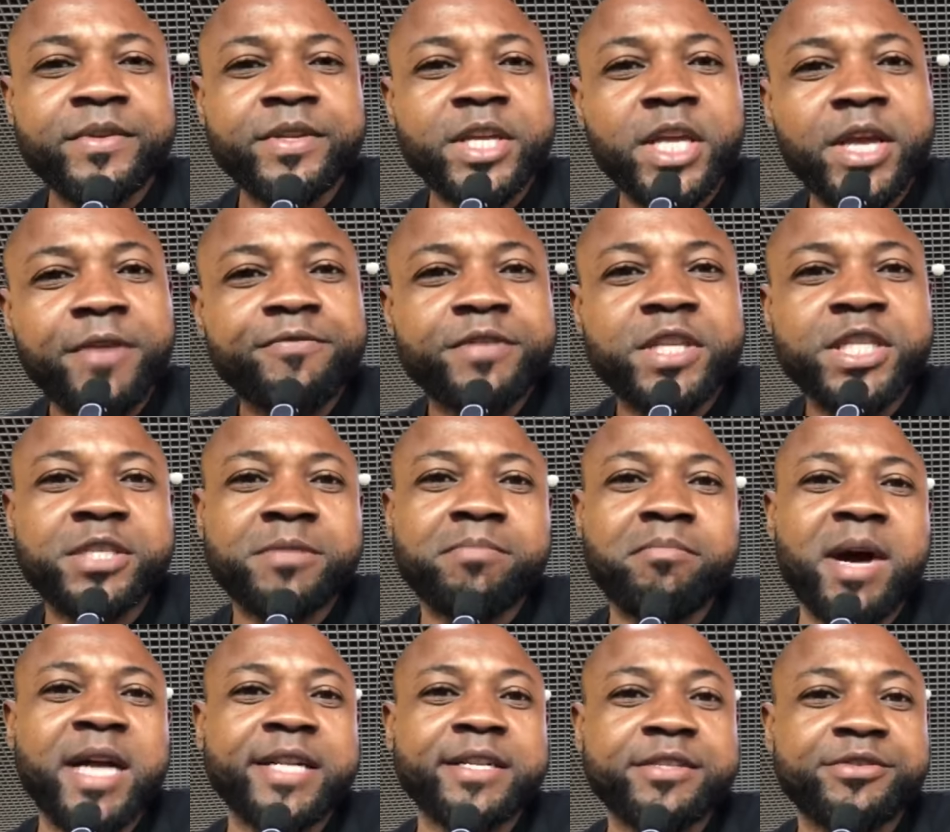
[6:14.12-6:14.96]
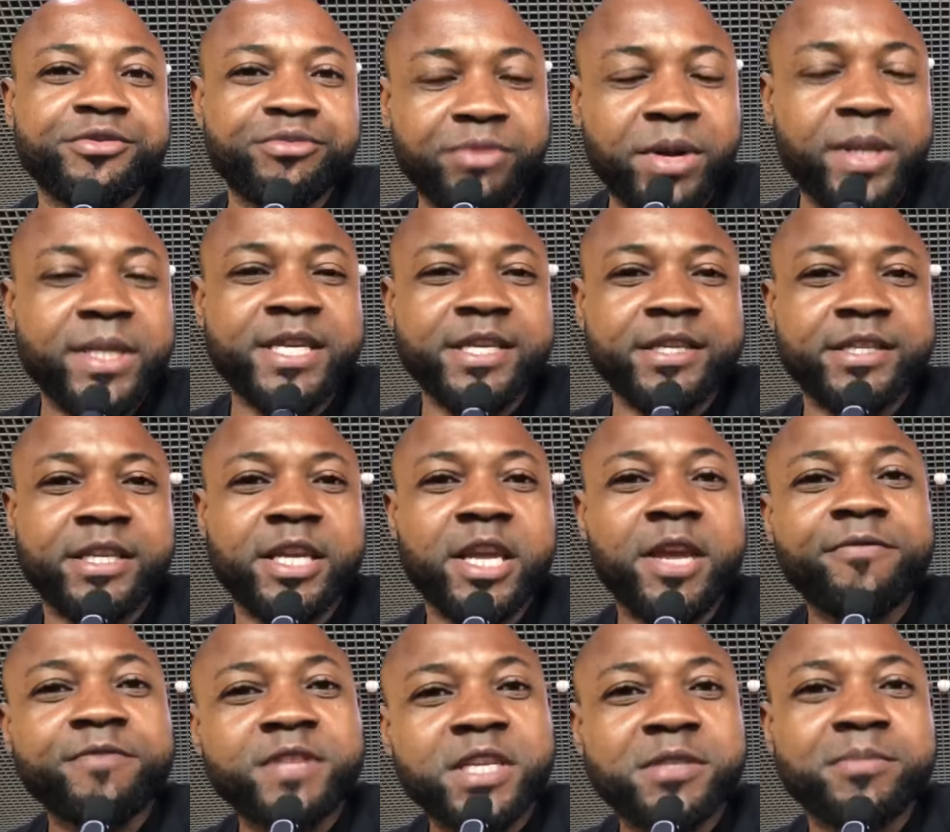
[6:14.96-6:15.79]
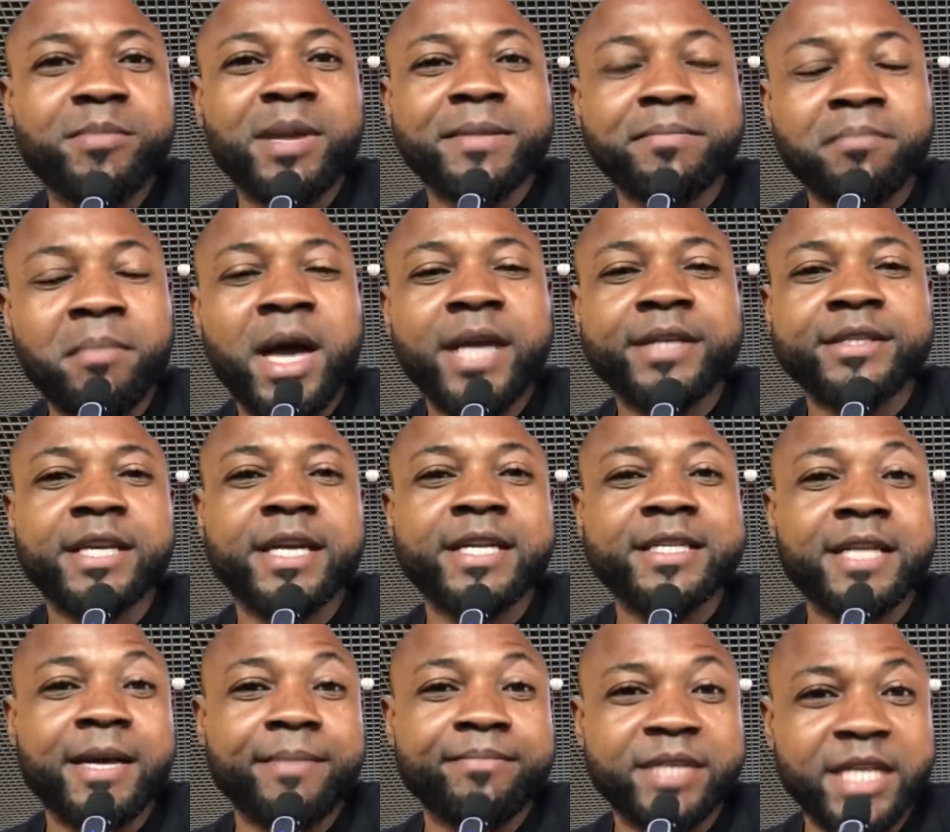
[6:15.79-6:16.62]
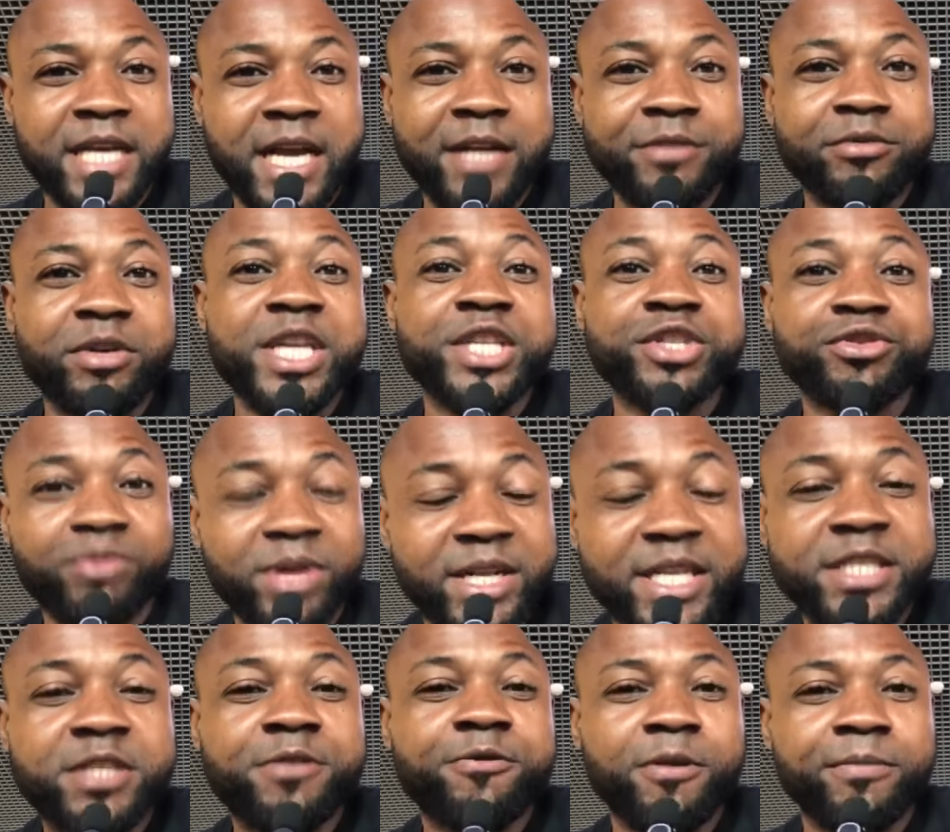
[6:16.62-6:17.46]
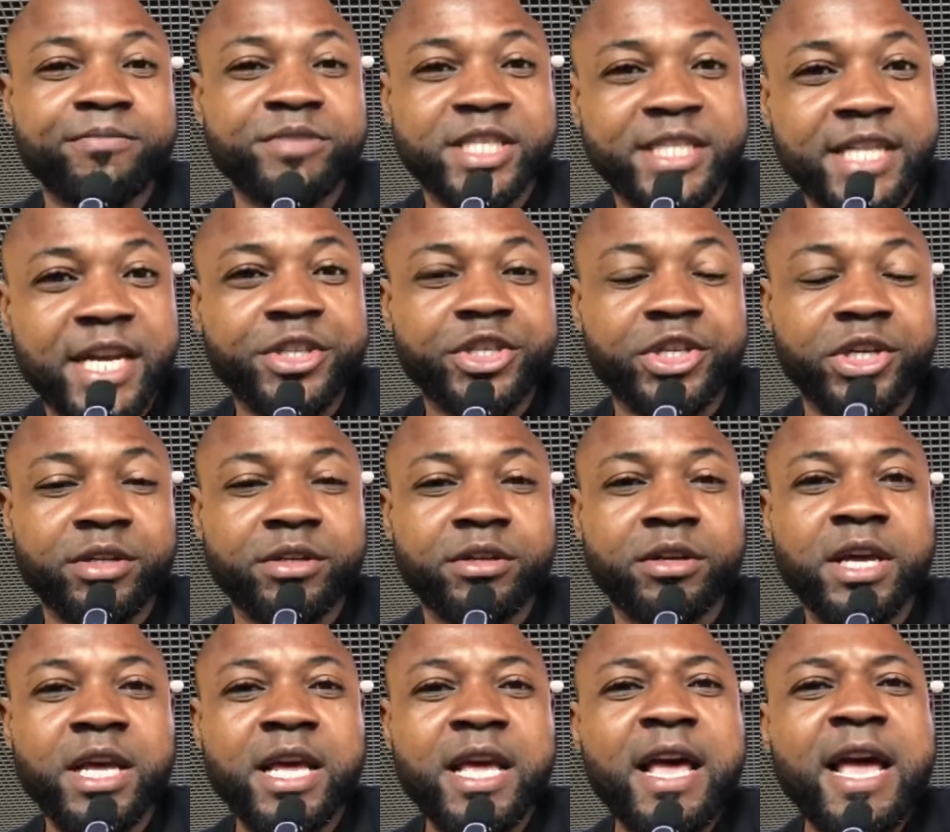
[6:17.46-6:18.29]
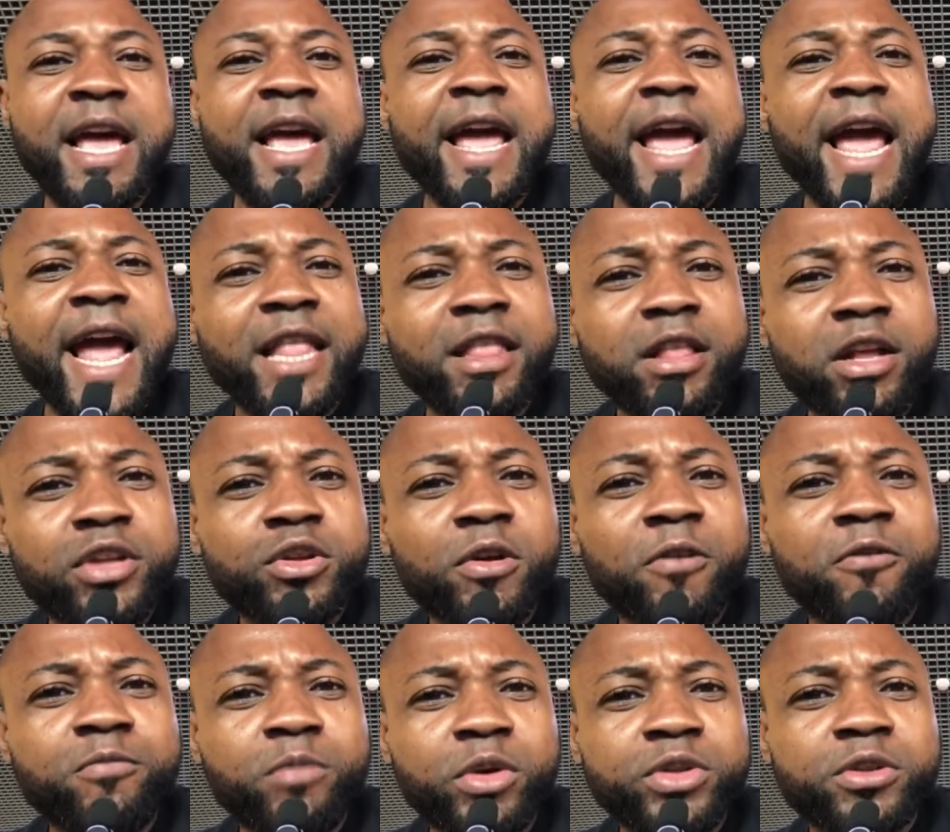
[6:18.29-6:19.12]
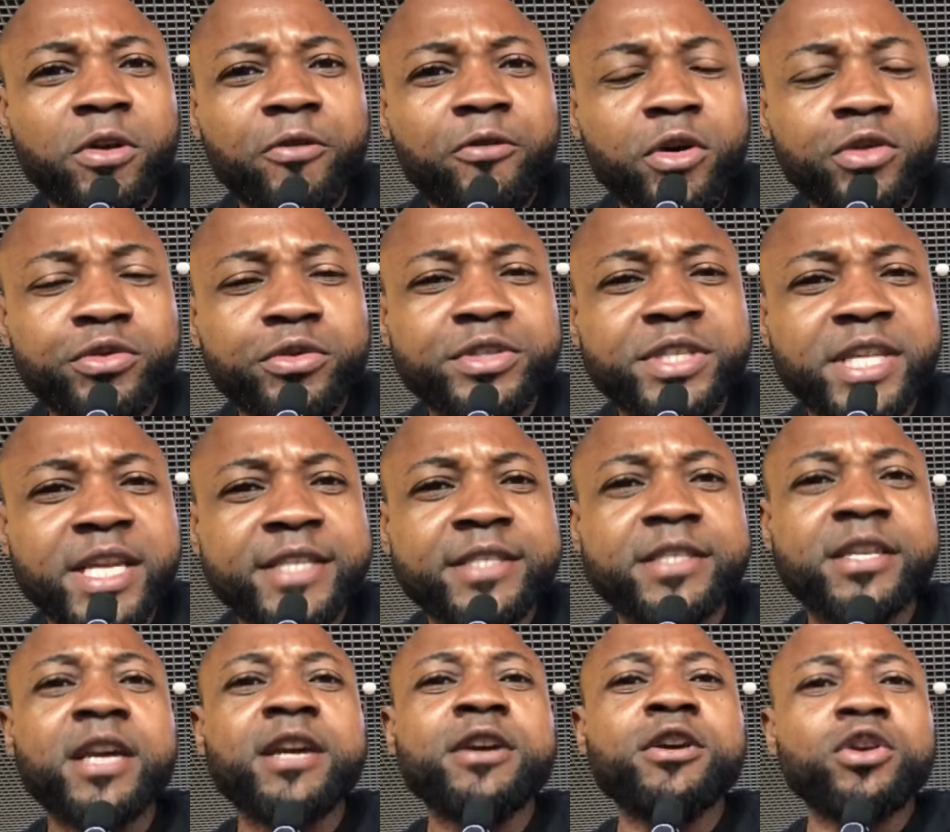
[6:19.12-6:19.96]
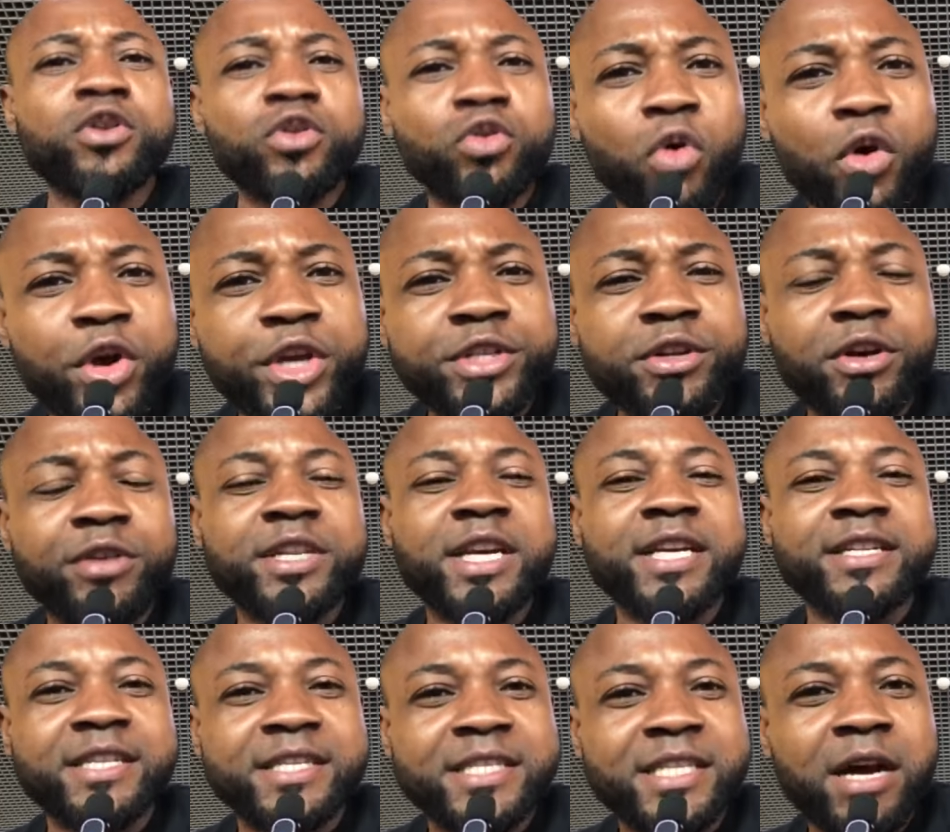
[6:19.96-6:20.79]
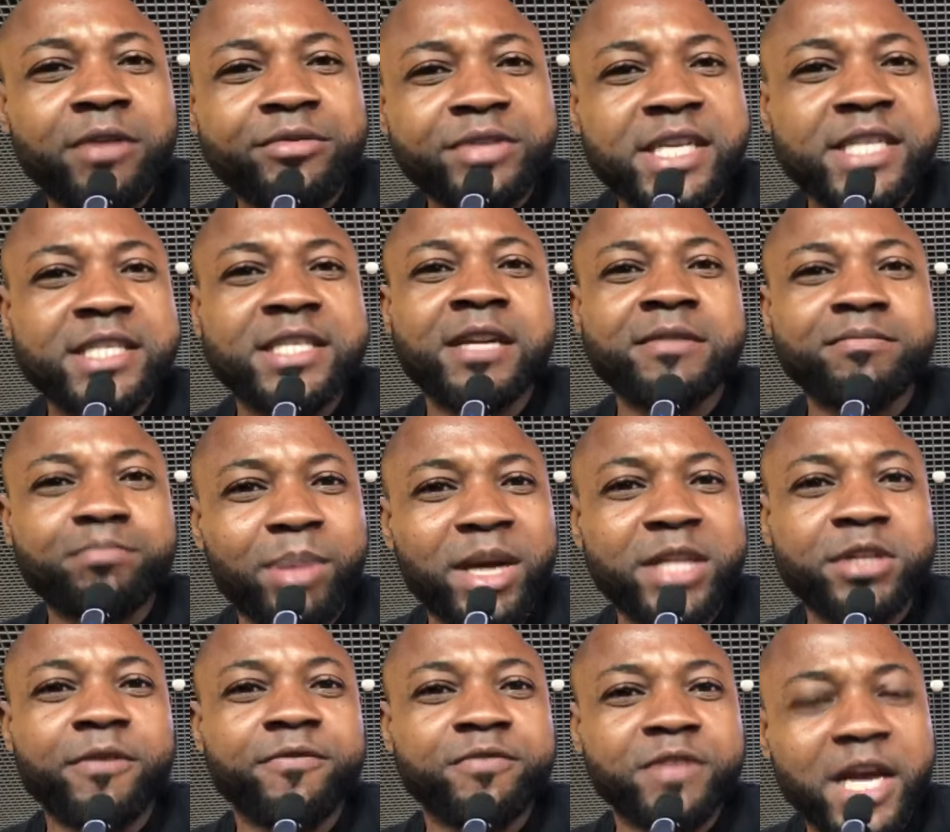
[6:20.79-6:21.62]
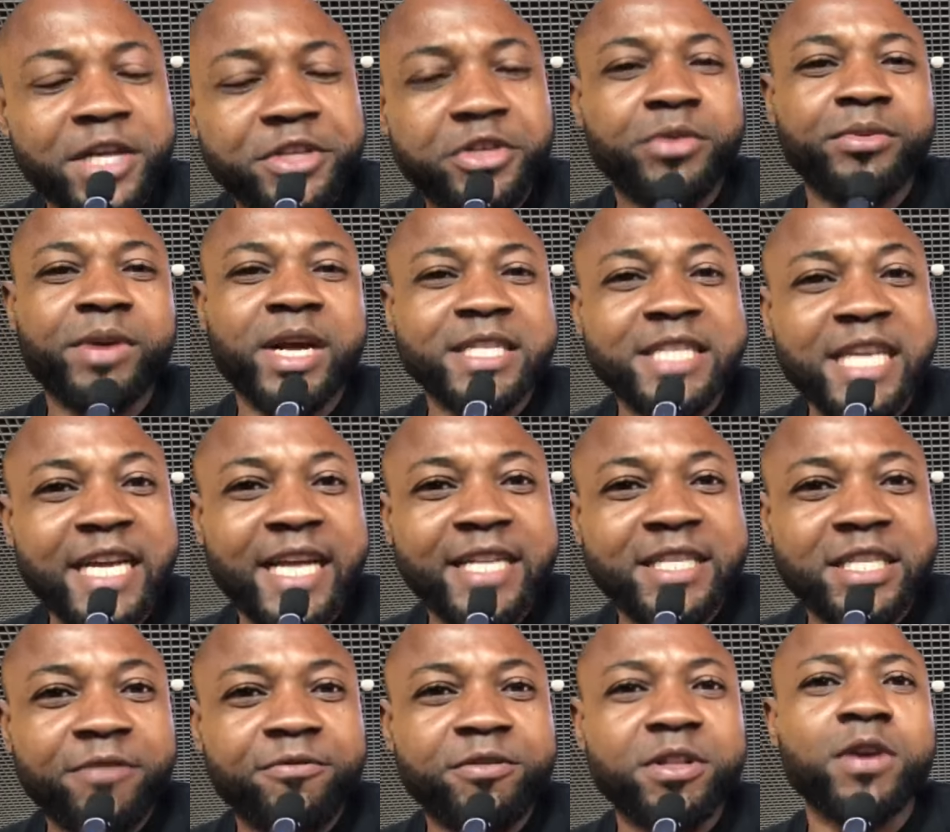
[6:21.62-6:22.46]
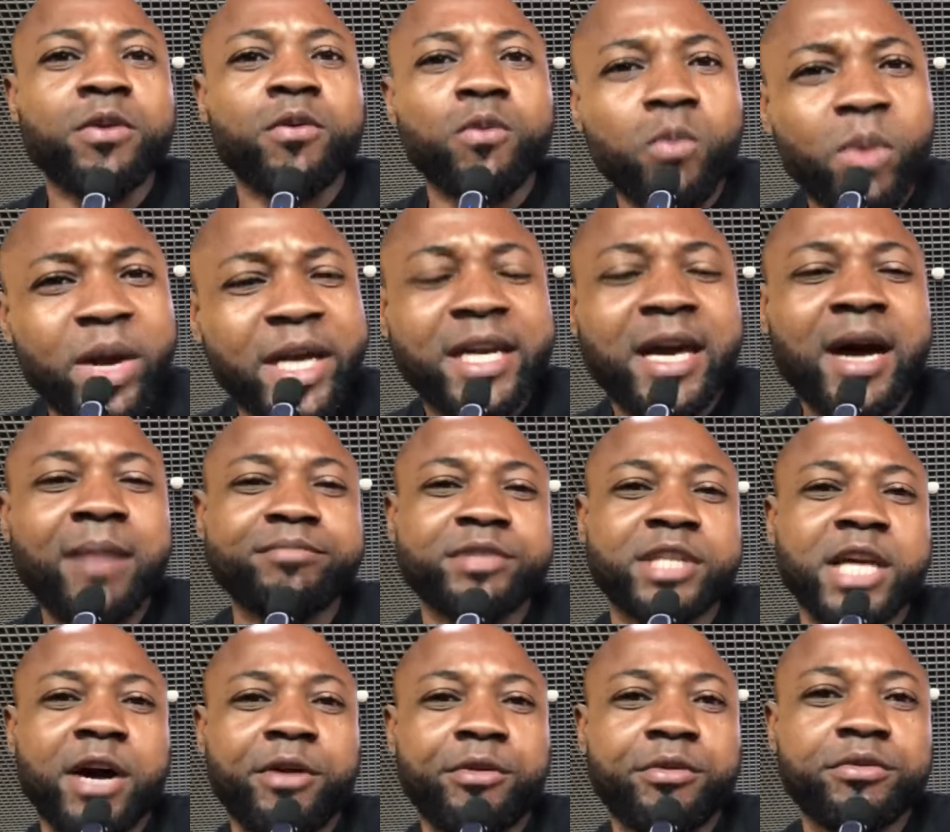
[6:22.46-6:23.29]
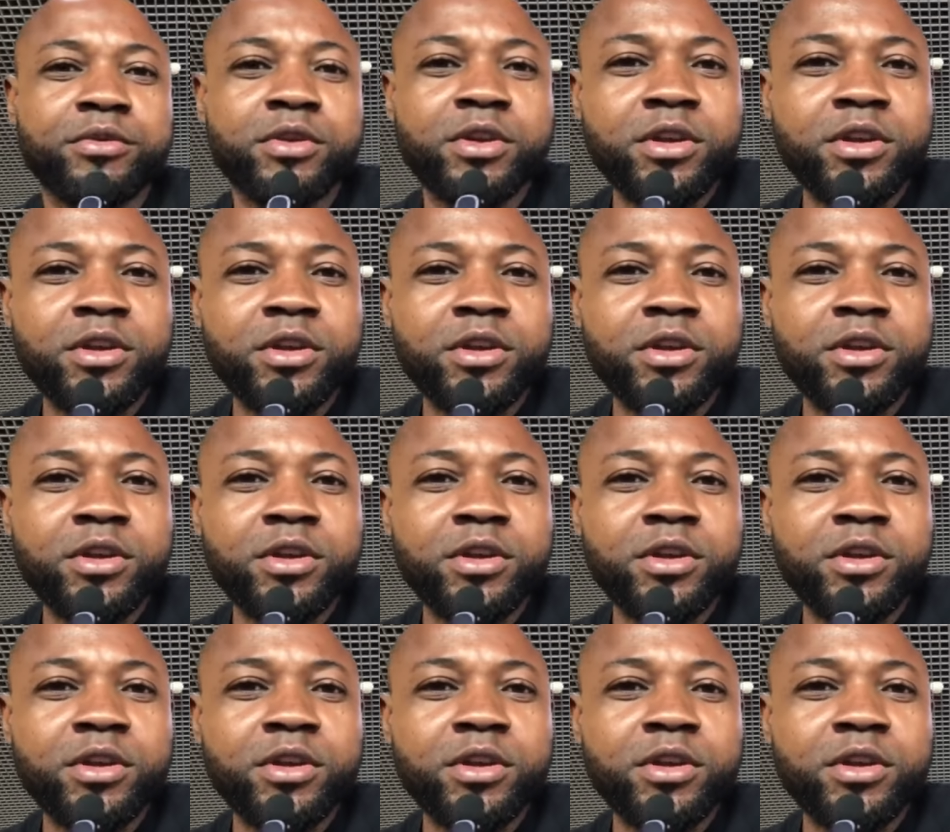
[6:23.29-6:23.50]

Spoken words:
if this man is released, if this man Nnamdi Kanu is released from detention, a lot of most of all those things going on in the southeastern part of Nigeria negatively will come down.